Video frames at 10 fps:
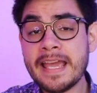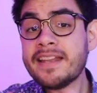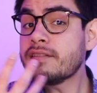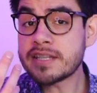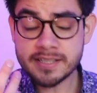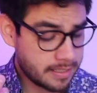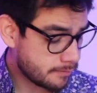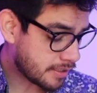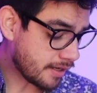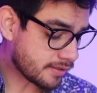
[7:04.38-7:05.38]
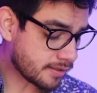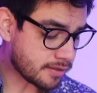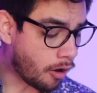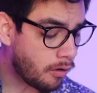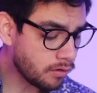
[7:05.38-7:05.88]
end of this theme takes us
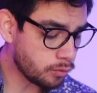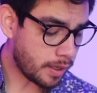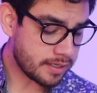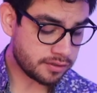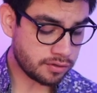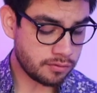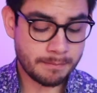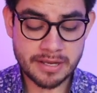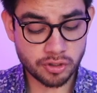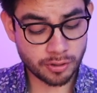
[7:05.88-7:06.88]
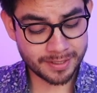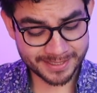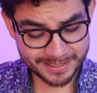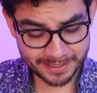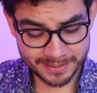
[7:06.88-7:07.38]
all the way to measure
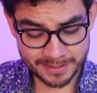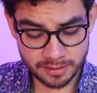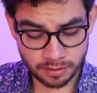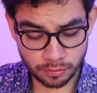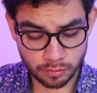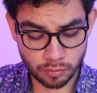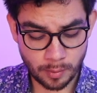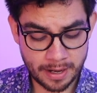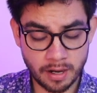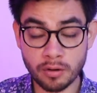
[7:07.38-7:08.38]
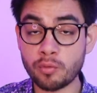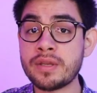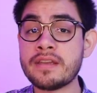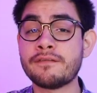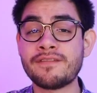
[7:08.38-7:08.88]
62, where
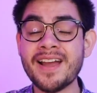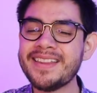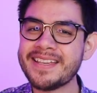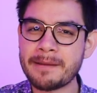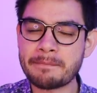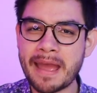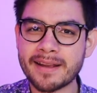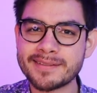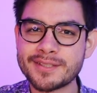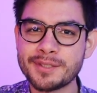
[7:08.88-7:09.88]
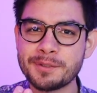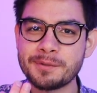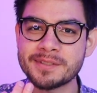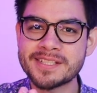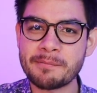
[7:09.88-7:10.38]
we finally get back
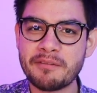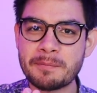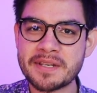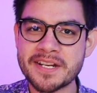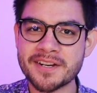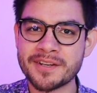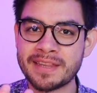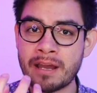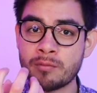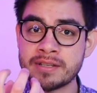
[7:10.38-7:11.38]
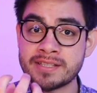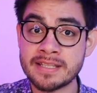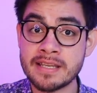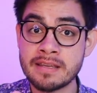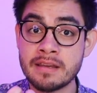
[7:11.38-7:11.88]
to some of the material that we
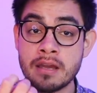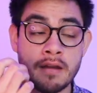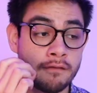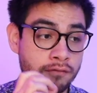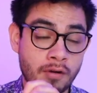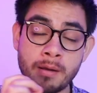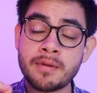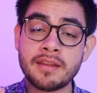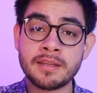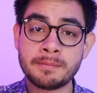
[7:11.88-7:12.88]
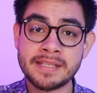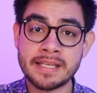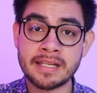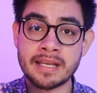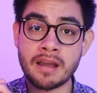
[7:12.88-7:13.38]
see from the
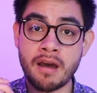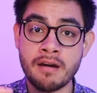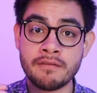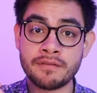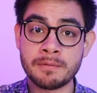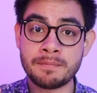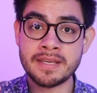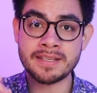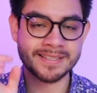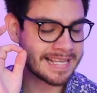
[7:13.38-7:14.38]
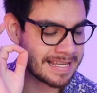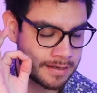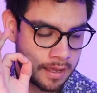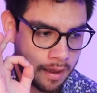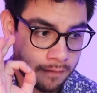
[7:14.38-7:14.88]
beginning of the piece
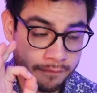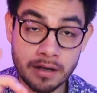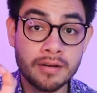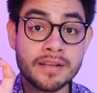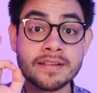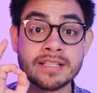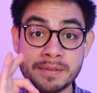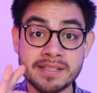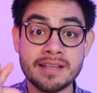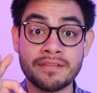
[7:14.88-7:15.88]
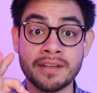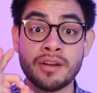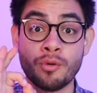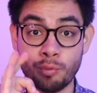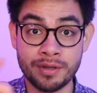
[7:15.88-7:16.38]
in a very specific
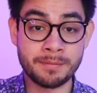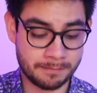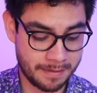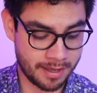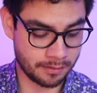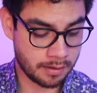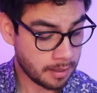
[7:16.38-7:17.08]
rhythmic manner.